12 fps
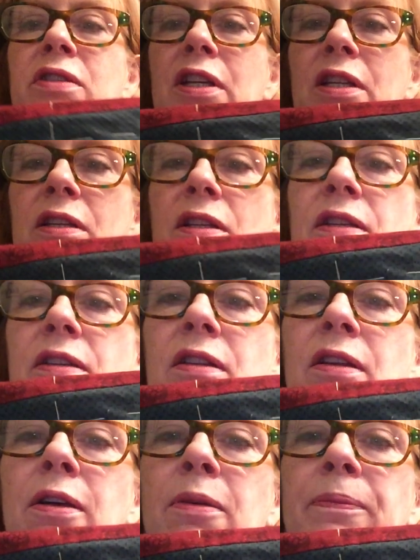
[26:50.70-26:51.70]
say that
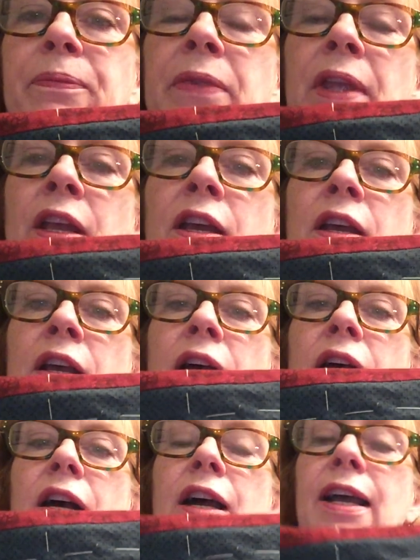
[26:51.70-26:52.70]

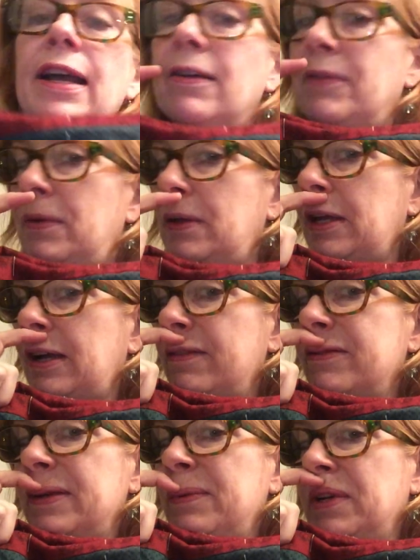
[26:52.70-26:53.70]
I have
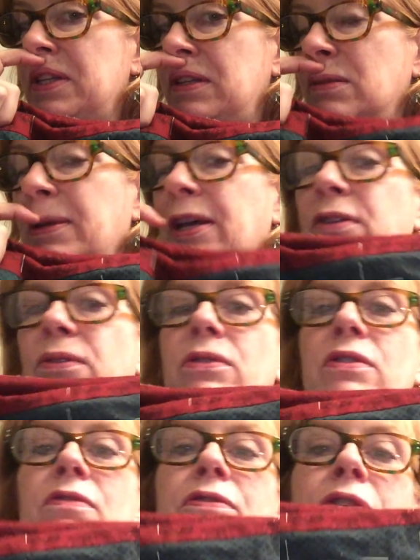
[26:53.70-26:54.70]
every one of these
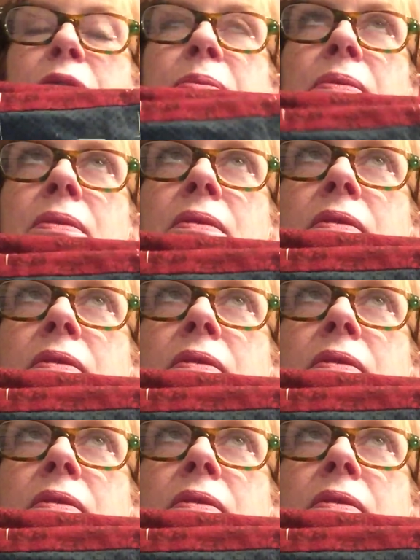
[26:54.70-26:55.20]
patterns from